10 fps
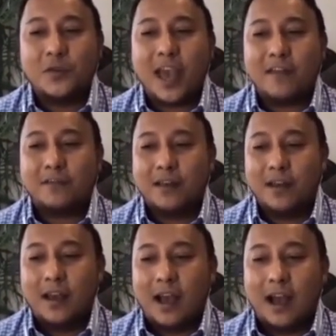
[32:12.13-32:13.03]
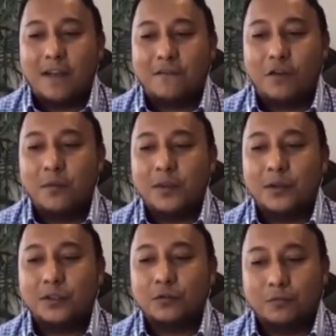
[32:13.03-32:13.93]
you have for me
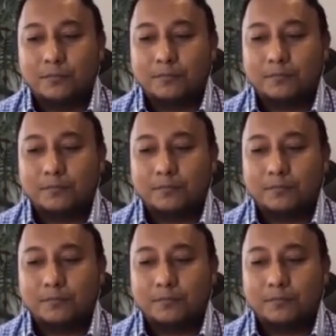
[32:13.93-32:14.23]
on Zoom,